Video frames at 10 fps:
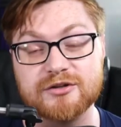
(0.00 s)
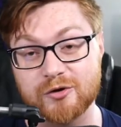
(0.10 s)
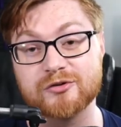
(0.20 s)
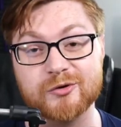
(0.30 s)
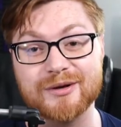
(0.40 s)

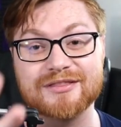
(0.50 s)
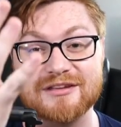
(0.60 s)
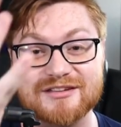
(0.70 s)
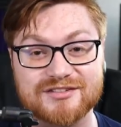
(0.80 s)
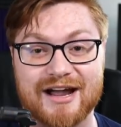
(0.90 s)
you're doing
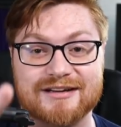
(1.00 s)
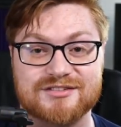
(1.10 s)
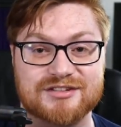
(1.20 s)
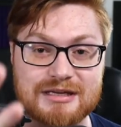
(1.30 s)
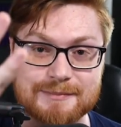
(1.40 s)
the exact
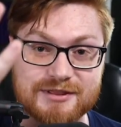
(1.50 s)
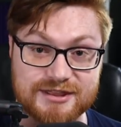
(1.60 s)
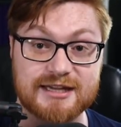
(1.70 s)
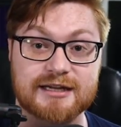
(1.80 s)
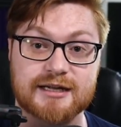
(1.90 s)
same
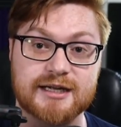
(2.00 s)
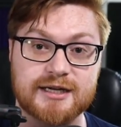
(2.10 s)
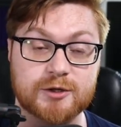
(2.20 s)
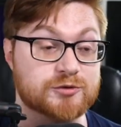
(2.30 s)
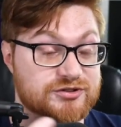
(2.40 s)
thing.
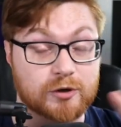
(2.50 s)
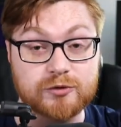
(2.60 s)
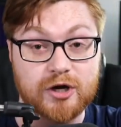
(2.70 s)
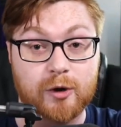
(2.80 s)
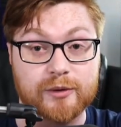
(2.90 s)
You just don't
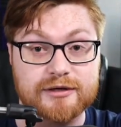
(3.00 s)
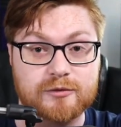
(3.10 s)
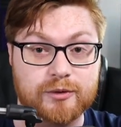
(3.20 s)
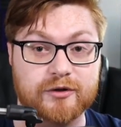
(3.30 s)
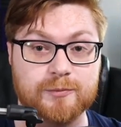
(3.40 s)
know it
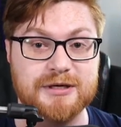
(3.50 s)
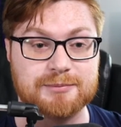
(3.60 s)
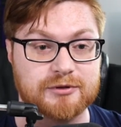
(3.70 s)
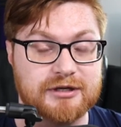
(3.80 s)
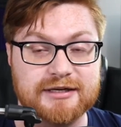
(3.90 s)
when other
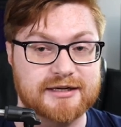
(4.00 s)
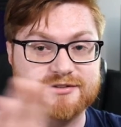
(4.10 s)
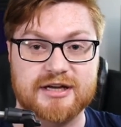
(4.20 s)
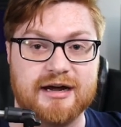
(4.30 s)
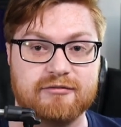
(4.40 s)
people
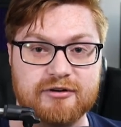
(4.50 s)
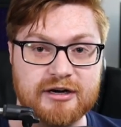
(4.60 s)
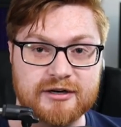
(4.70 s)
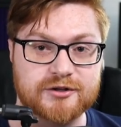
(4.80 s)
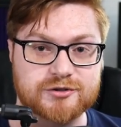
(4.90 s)
get to
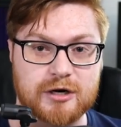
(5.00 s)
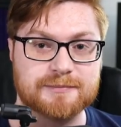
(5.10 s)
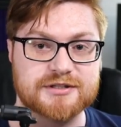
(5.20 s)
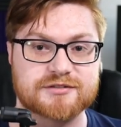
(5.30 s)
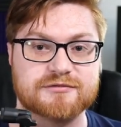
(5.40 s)
have the
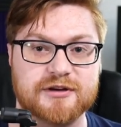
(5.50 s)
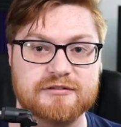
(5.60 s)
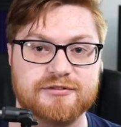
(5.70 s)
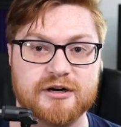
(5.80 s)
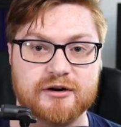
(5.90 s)
trumpets and
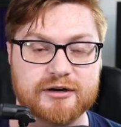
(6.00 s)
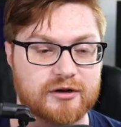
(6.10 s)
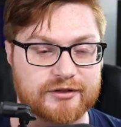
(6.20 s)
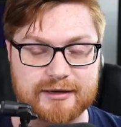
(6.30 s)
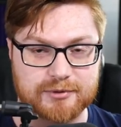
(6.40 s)
fanfare and
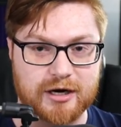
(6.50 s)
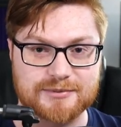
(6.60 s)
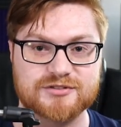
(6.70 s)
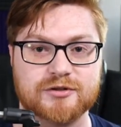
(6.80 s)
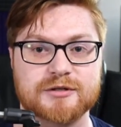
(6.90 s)
all that pomp
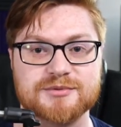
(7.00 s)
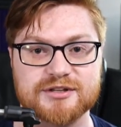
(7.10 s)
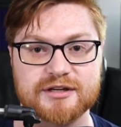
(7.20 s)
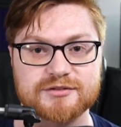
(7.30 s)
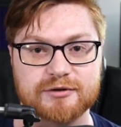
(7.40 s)
and
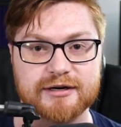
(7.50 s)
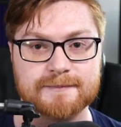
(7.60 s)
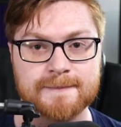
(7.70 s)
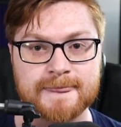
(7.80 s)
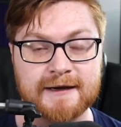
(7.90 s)
circumstance, right?
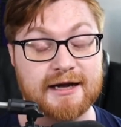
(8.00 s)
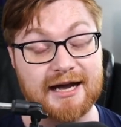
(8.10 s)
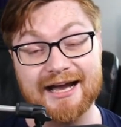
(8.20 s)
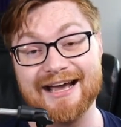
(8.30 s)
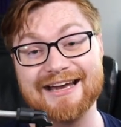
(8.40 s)

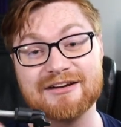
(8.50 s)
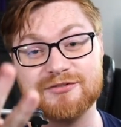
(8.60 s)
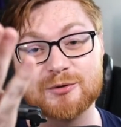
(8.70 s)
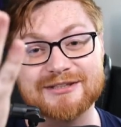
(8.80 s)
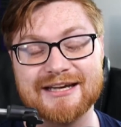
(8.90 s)
And if
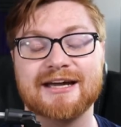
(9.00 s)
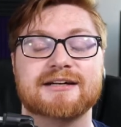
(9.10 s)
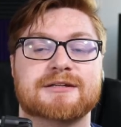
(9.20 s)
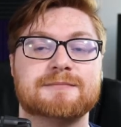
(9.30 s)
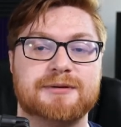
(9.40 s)
you
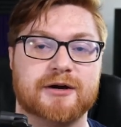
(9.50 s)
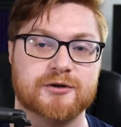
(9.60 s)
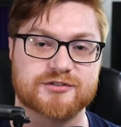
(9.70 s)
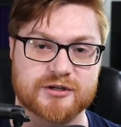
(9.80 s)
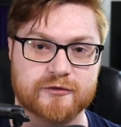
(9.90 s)
can't compare
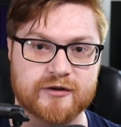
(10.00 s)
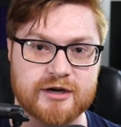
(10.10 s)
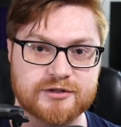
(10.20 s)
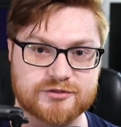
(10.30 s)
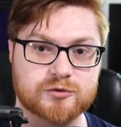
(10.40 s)
yourself
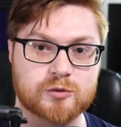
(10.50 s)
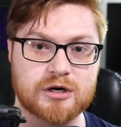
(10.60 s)
to